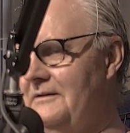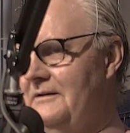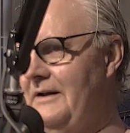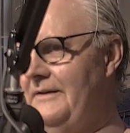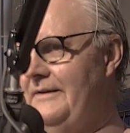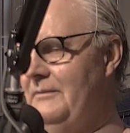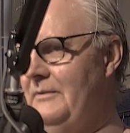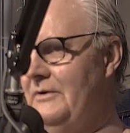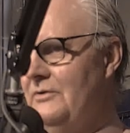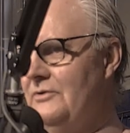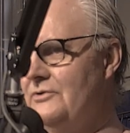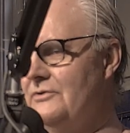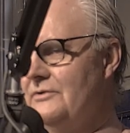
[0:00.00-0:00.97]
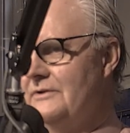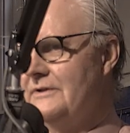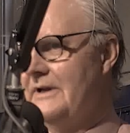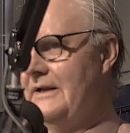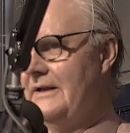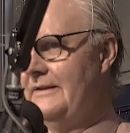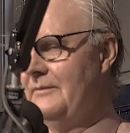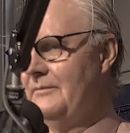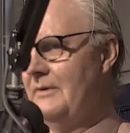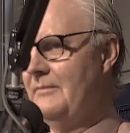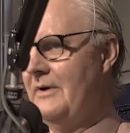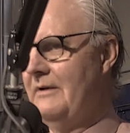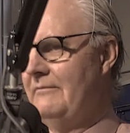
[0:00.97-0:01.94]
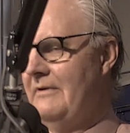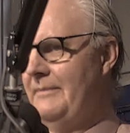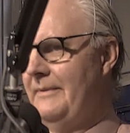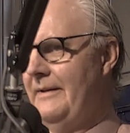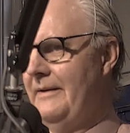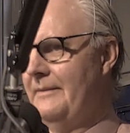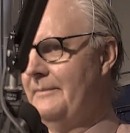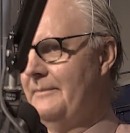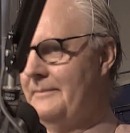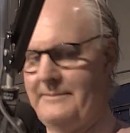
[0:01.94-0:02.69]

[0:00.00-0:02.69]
I think we do Tuesday and then we might wrap it up.